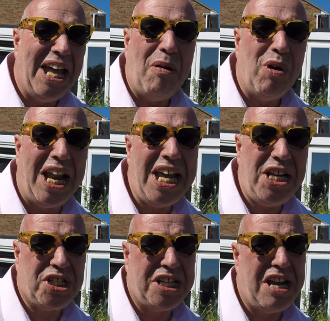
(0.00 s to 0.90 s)
Well,
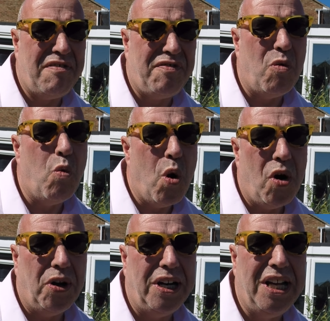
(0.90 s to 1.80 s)
I say for
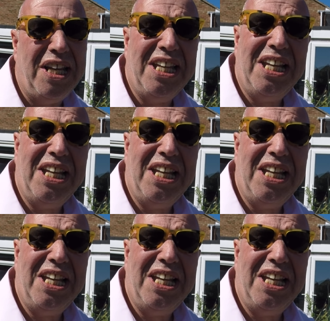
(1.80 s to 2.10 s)
one